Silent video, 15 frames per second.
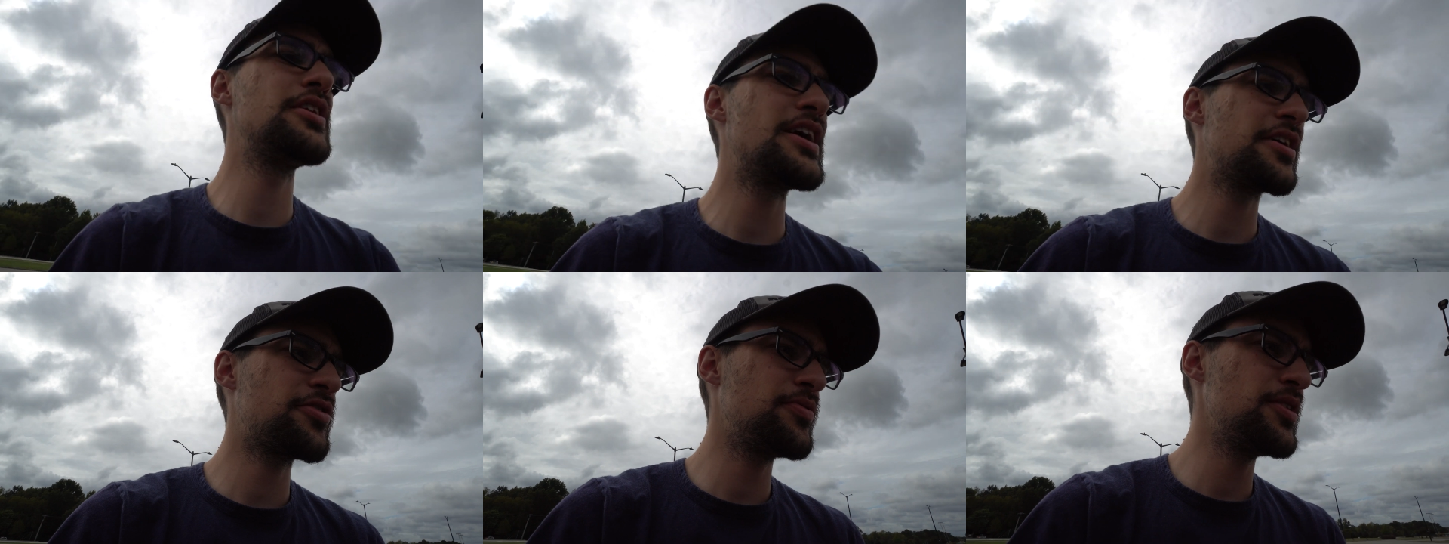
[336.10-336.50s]

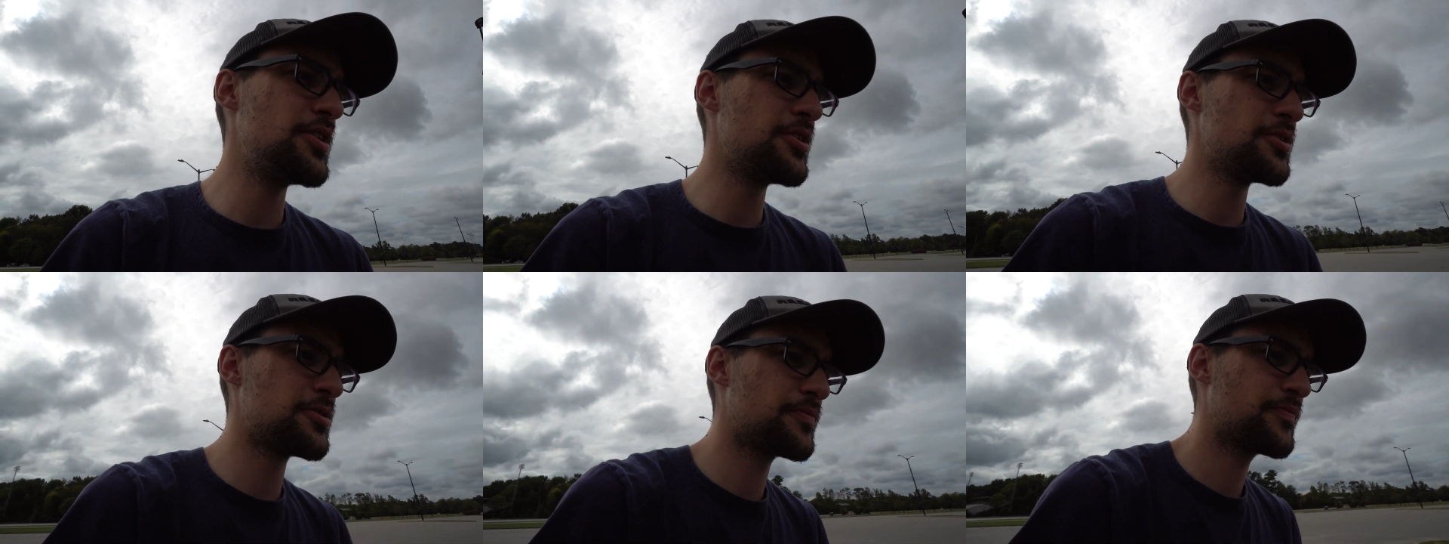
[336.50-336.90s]
last
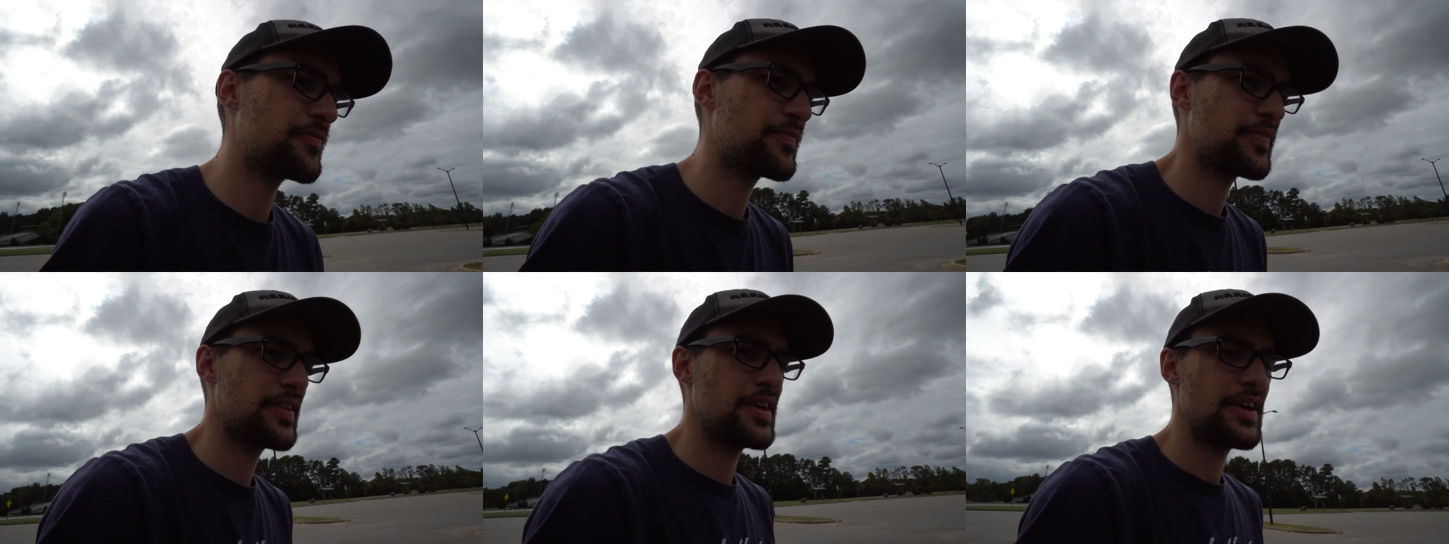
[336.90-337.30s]
video,
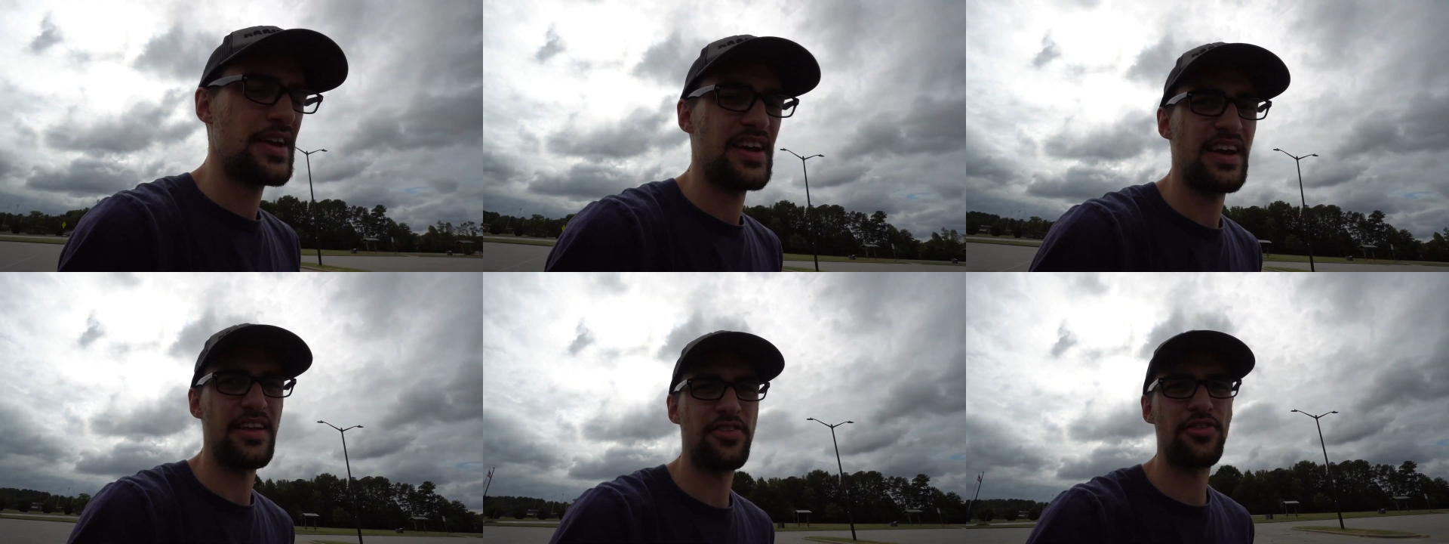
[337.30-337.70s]

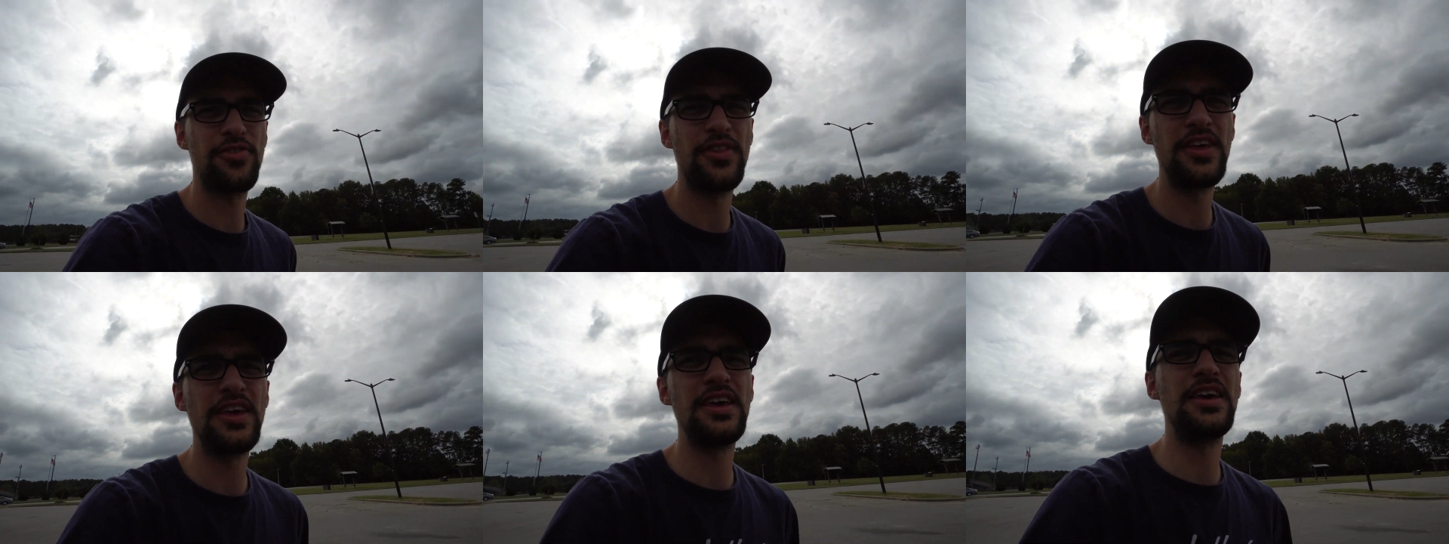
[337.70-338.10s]
it's
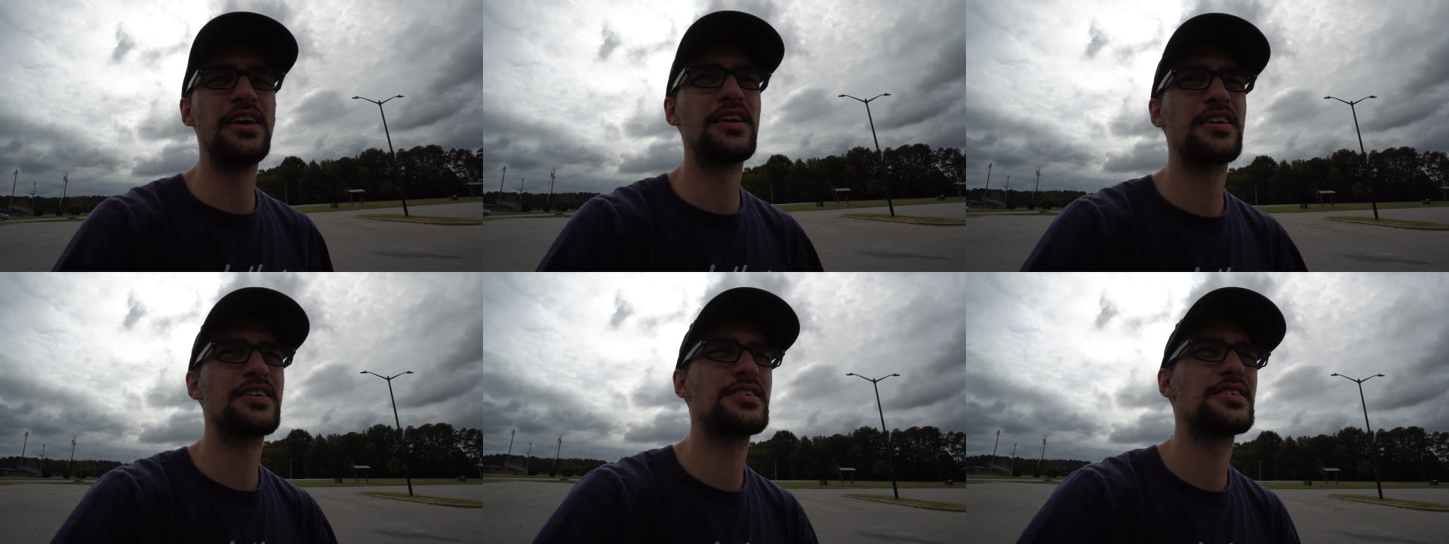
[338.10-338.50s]
the